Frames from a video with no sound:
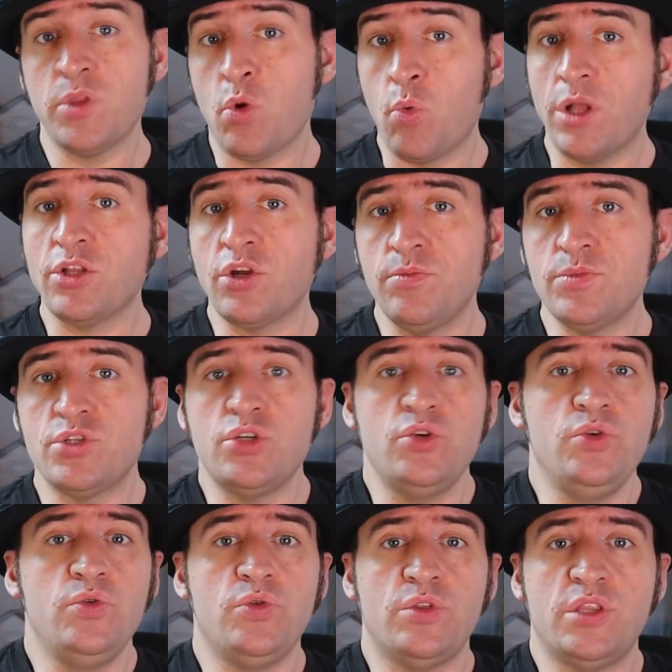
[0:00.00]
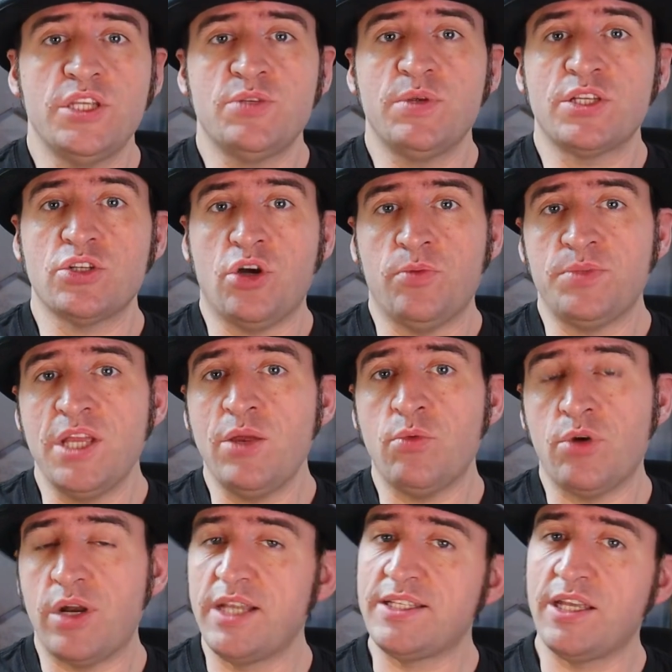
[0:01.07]
Welcome to this week's update
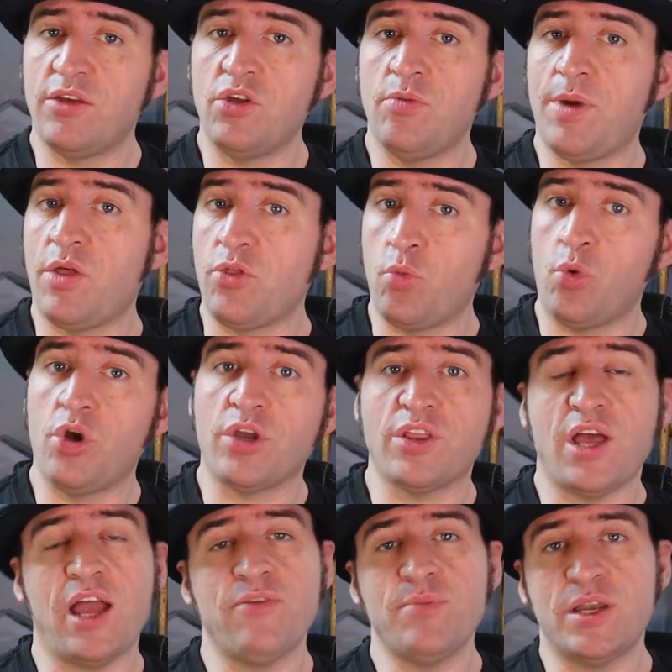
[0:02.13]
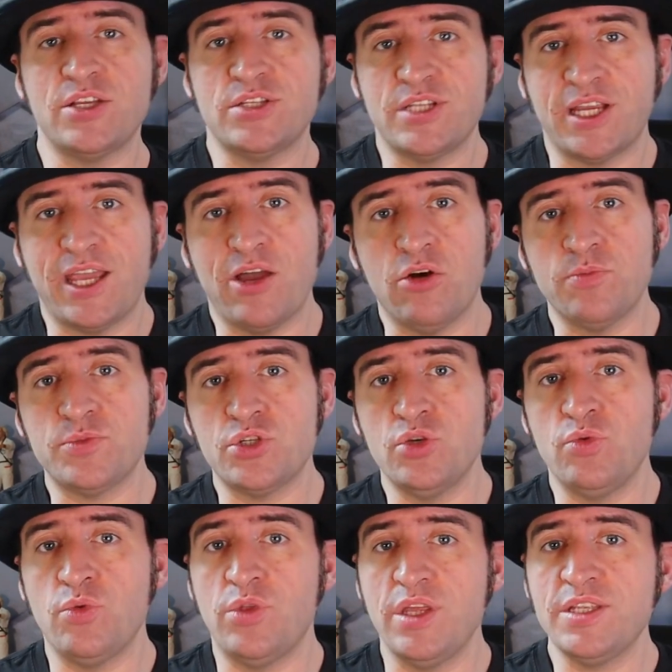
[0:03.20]
where I tell you about the work that I've managed to get up
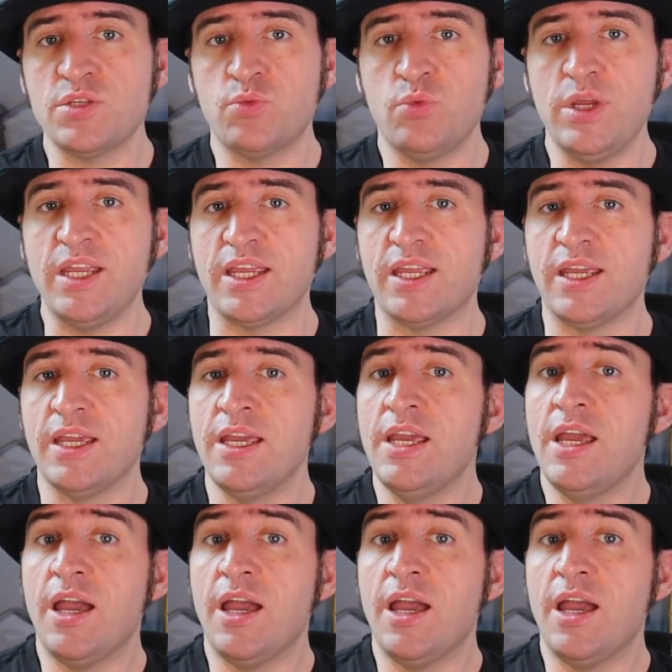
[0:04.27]
to this week.